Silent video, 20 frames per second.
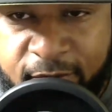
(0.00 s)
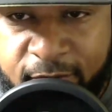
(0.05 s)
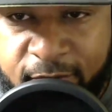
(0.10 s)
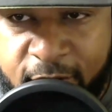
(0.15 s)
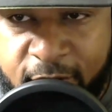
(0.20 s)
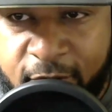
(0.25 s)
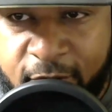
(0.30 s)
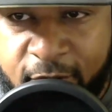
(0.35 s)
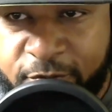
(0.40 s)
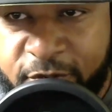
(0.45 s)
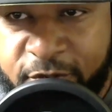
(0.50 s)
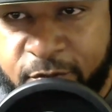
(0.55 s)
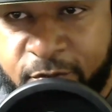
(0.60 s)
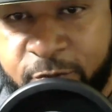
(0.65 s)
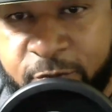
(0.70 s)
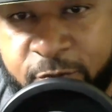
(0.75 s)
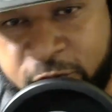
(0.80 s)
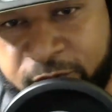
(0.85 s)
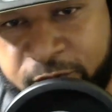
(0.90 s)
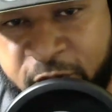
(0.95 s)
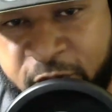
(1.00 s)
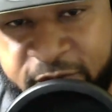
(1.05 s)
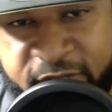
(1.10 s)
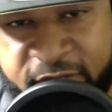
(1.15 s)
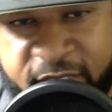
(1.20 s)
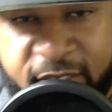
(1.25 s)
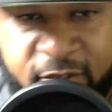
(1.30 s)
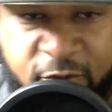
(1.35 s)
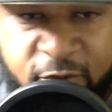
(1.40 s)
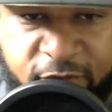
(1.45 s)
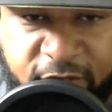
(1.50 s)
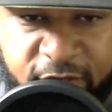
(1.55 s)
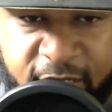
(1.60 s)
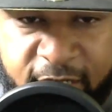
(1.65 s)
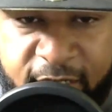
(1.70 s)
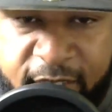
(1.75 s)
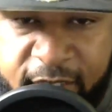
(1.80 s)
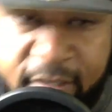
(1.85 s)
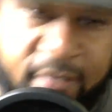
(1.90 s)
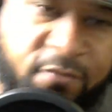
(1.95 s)
Oh, we're going to move him over here, over
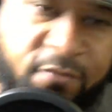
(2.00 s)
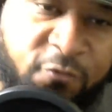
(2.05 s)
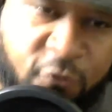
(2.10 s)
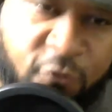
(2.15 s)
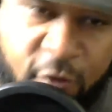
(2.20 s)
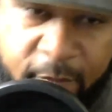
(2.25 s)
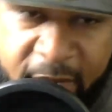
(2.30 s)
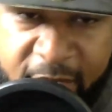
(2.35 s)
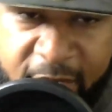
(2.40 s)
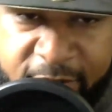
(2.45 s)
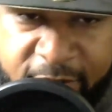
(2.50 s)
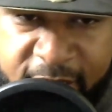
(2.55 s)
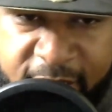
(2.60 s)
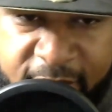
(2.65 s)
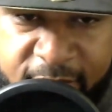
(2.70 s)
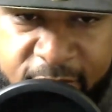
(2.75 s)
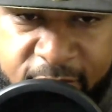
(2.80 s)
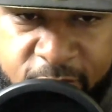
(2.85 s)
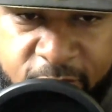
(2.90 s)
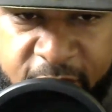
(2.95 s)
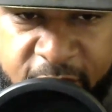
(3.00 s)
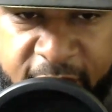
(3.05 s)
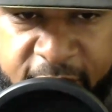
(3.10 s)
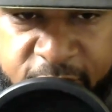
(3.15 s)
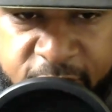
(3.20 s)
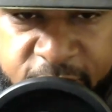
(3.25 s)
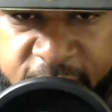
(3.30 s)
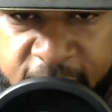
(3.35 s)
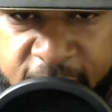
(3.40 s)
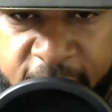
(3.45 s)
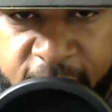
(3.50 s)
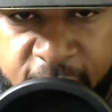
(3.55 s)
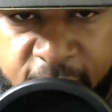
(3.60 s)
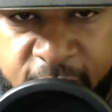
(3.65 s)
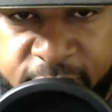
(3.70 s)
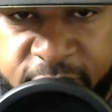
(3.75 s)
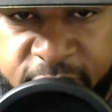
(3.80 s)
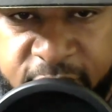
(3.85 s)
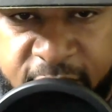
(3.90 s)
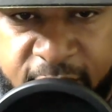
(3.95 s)
there, and then throw him out there with Terron
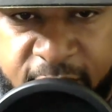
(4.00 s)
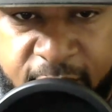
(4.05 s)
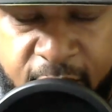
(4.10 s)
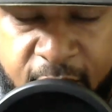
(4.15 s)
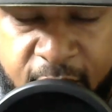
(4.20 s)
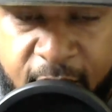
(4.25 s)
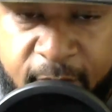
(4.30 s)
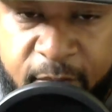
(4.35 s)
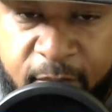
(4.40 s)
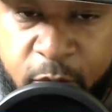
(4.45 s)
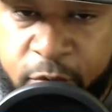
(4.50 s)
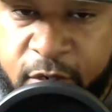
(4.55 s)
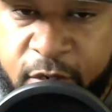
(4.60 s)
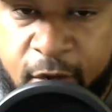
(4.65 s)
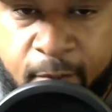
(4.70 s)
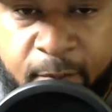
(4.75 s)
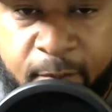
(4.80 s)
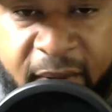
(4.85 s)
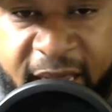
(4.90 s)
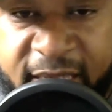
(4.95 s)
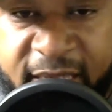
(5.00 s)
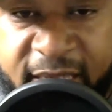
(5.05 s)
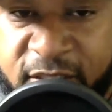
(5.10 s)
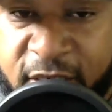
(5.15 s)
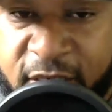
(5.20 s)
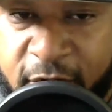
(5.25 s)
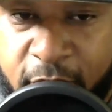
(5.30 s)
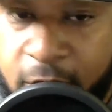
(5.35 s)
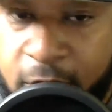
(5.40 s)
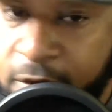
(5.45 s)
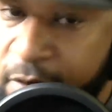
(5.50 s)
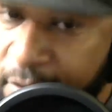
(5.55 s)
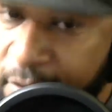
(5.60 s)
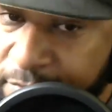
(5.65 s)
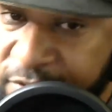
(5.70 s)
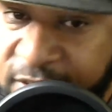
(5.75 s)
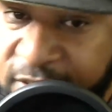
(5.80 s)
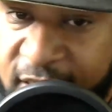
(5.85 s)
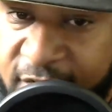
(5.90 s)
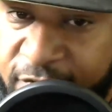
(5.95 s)
Armstead. But we don't blast Terron
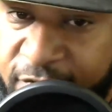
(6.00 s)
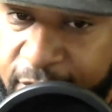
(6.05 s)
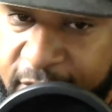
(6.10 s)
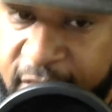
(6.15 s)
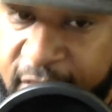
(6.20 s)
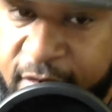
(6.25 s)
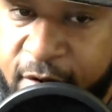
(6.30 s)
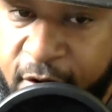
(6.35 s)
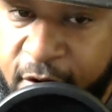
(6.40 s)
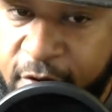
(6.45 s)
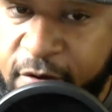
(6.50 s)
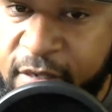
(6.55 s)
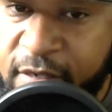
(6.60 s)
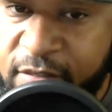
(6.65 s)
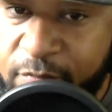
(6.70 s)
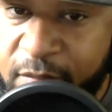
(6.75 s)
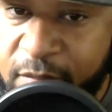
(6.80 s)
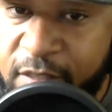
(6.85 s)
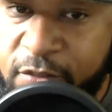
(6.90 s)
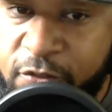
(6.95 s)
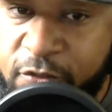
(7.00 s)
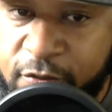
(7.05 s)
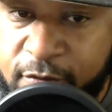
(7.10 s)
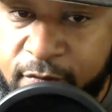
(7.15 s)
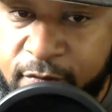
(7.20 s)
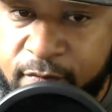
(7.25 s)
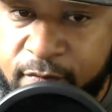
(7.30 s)
Armstead for getting hurt as much.